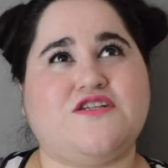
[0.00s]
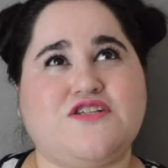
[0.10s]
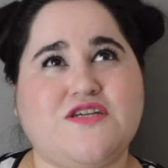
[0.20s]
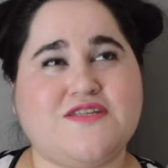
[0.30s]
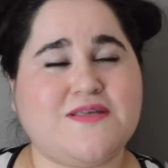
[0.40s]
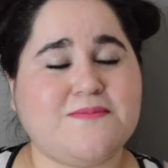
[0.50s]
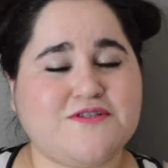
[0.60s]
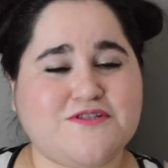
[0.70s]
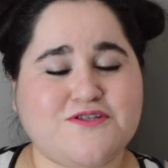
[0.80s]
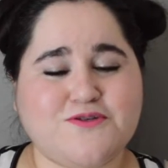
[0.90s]
She
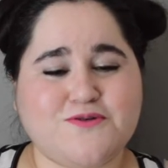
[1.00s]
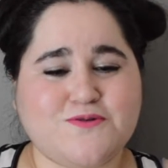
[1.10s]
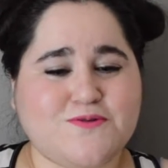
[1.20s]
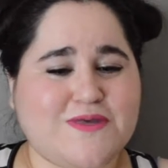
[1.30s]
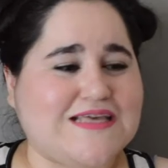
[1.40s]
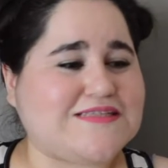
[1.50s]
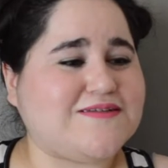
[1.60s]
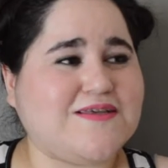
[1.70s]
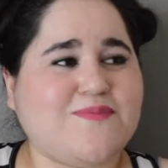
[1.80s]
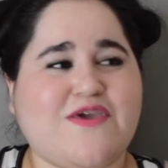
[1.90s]
seems to
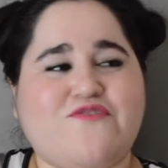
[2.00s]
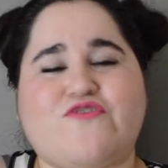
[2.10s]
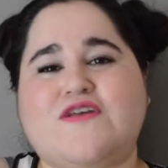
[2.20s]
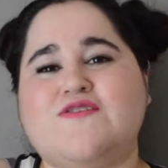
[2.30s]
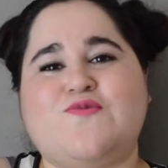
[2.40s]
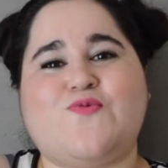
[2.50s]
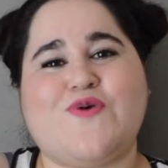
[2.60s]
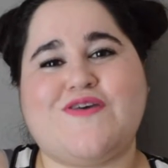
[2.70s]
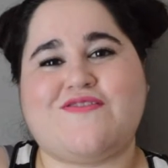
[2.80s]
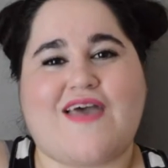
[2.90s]
easily make friends
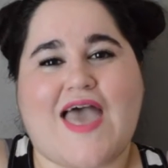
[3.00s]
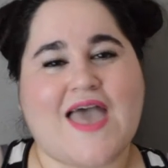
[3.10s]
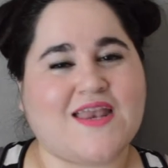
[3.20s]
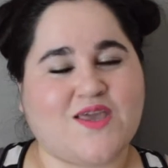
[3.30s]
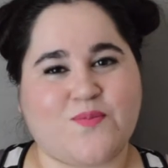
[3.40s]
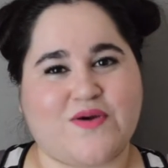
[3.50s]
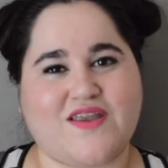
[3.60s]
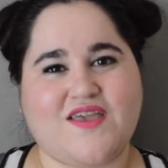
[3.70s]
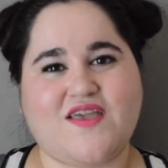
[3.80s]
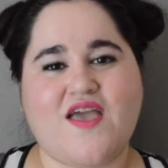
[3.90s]
with
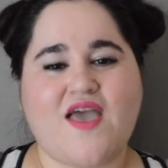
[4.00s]
anybody.